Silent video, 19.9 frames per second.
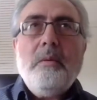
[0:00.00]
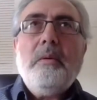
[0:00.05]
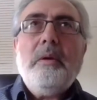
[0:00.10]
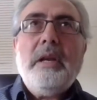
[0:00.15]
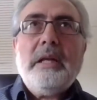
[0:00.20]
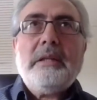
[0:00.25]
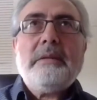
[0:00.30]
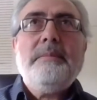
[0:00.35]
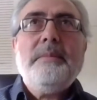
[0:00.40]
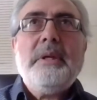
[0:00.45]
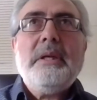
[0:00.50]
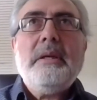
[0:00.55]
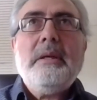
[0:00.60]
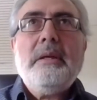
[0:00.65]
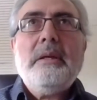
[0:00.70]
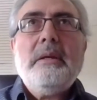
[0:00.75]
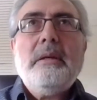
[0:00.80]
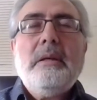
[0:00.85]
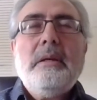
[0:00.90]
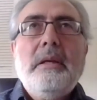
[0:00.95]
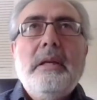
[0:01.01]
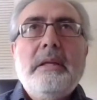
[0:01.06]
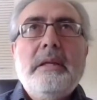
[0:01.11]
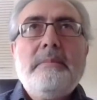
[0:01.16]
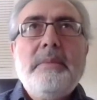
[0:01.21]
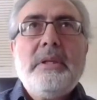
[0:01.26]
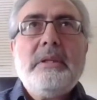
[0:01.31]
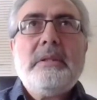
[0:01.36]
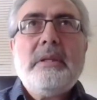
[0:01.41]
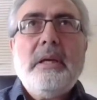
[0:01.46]
let me
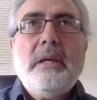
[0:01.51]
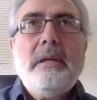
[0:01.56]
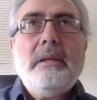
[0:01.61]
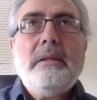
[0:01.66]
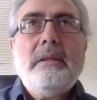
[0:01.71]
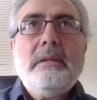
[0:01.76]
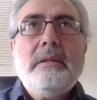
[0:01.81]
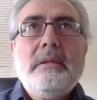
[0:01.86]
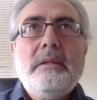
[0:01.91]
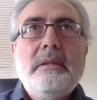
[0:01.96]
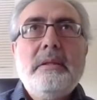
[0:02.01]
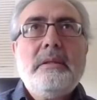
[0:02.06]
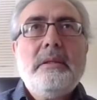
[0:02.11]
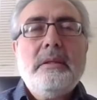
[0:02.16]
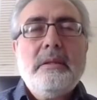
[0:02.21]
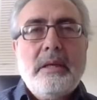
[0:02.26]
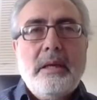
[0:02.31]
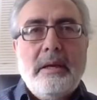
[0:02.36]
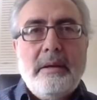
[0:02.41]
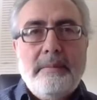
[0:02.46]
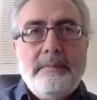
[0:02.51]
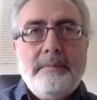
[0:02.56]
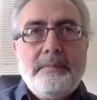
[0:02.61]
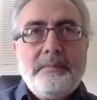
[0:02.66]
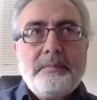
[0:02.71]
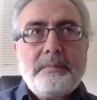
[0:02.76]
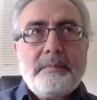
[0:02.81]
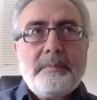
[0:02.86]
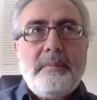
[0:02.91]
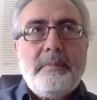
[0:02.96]
say this. This is a
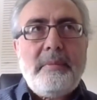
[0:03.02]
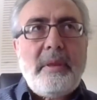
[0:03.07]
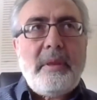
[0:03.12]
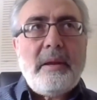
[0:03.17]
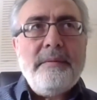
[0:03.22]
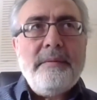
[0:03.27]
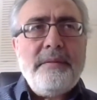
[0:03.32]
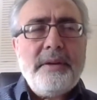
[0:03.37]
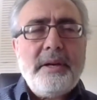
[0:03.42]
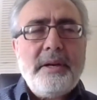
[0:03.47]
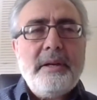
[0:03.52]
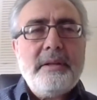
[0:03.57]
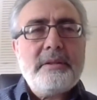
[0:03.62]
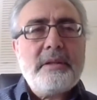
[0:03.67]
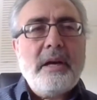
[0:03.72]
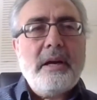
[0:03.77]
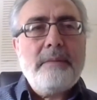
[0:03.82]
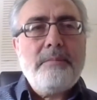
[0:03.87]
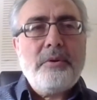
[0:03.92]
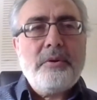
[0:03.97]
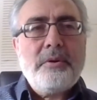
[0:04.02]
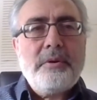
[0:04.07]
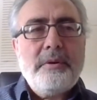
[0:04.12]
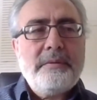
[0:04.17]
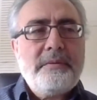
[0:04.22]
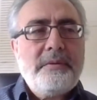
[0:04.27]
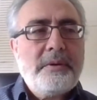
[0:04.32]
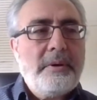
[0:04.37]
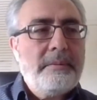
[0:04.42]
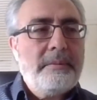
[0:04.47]
phrase I
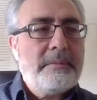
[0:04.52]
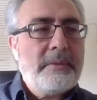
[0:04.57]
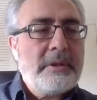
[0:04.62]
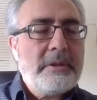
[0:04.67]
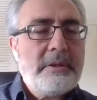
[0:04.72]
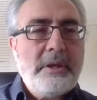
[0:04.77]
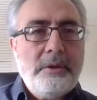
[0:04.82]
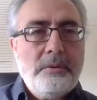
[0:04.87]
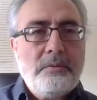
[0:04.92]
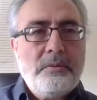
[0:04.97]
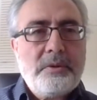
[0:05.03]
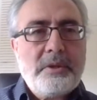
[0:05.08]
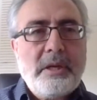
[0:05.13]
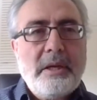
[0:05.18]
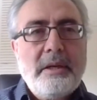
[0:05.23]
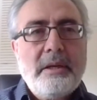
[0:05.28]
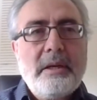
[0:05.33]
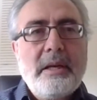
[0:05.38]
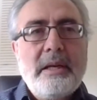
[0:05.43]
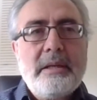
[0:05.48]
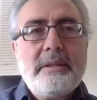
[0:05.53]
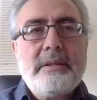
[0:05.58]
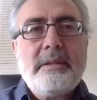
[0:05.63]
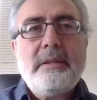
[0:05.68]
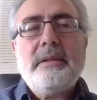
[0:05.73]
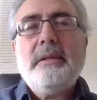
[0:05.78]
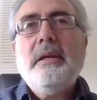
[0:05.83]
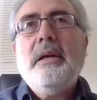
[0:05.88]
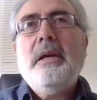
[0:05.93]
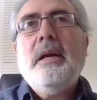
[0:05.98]
borrowed from the Sayyid Hussein
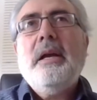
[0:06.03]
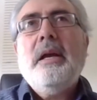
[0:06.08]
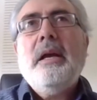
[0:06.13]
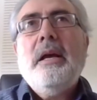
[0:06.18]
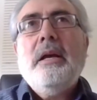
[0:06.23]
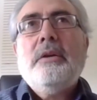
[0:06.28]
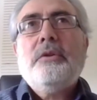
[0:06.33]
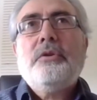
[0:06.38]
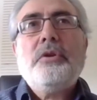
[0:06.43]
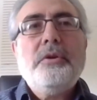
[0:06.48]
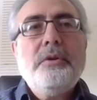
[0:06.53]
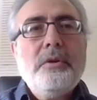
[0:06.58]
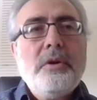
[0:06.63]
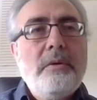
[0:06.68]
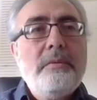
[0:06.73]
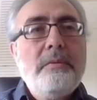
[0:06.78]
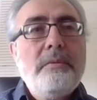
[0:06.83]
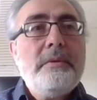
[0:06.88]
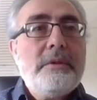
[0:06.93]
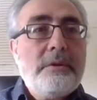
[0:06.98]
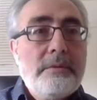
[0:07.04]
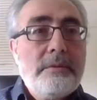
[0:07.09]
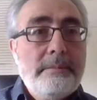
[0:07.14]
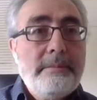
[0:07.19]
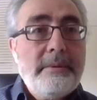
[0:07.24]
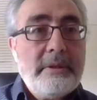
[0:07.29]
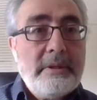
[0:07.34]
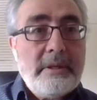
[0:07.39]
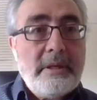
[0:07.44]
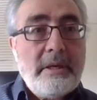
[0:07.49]
Nasser. To know is to
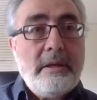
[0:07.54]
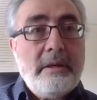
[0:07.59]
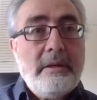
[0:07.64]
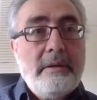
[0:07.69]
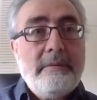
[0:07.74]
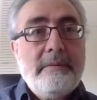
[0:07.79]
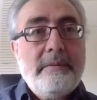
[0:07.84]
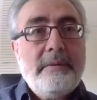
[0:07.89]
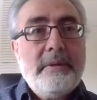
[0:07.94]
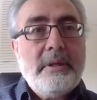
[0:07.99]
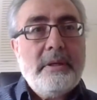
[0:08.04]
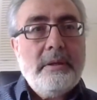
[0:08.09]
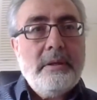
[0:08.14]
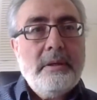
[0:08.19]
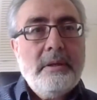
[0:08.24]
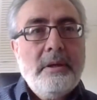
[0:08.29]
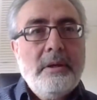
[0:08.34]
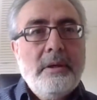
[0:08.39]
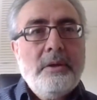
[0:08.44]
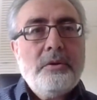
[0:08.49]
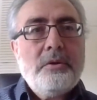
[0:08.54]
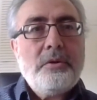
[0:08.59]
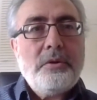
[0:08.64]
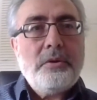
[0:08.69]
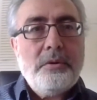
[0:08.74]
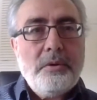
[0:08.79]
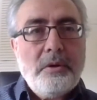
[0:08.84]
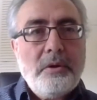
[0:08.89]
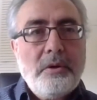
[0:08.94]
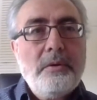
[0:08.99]
be saved.
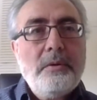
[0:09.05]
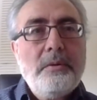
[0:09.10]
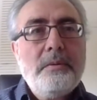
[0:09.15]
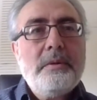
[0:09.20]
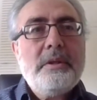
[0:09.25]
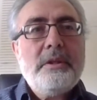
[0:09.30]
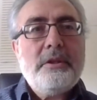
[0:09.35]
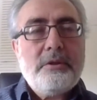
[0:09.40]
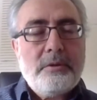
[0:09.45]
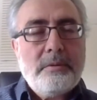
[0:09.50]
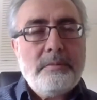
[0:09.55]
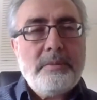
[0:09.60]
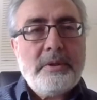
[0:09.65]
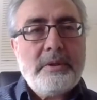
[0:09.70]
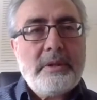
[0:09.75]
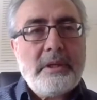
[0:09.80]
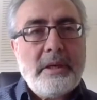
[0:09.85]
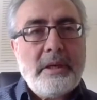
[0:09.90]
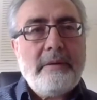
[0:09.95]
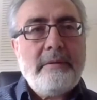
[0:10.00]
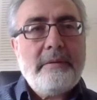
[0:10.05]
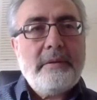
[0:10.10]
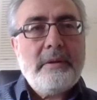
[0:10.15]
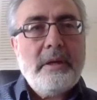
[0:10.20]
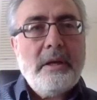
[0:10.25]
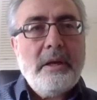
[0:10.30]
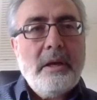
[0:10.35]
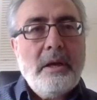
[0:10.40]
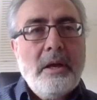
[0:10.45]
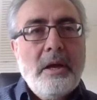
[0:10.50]
To know is to be saved.
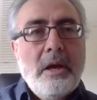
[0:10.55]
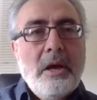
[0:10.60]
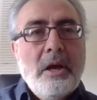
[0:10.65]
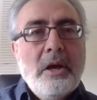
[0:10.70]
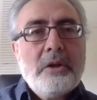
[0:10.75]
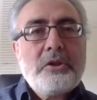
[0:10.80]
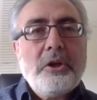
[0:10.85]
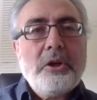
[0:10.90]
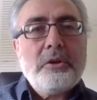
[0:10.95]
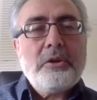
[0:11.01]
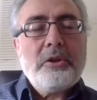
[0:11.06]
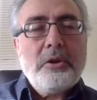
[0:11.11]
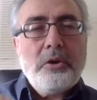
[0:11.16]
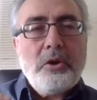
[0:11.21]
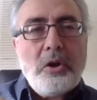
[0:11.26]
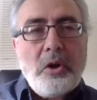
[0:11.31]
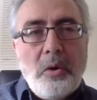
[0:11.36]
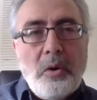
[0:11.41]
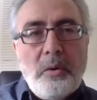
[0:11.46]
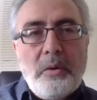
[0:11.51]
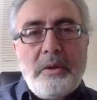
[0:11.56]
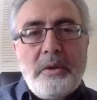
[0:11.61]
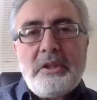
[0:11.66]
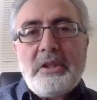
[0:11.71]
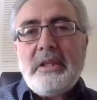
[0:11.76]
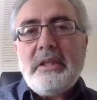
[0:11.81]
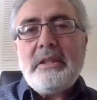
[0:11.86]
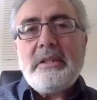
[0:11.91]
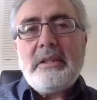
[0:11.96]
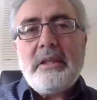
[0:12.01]
So the
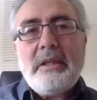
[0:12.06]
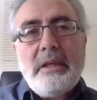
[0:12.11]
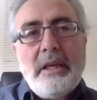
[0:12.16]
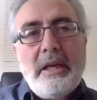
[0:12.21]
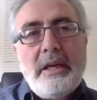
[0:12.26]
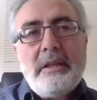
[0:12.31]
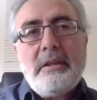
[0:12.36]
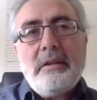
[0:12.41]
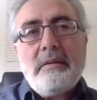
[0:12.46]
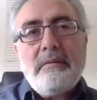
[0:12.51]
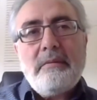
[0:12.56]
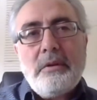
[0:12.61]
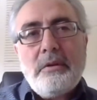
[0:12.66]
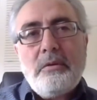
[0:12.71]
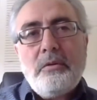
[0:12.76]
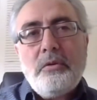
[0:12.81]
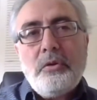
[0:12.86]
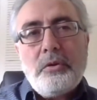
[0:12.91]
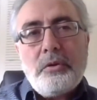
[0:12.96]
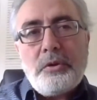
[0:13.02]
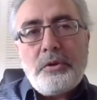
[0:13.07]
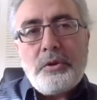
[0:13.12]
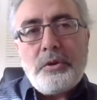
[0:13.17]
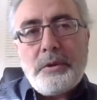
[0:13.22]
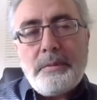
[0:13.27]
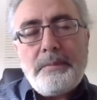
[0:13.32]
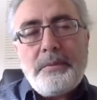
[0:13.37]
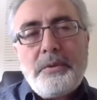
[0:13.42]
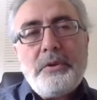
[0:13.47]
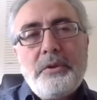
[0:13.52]
knowledge is related with your
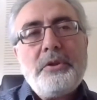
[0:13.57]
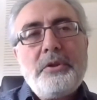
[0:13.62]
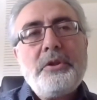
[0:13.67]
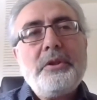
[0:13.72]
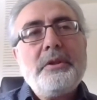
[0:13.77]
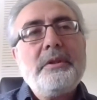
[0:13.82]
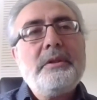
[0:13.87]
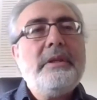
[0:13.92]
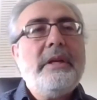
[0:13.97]
spiritual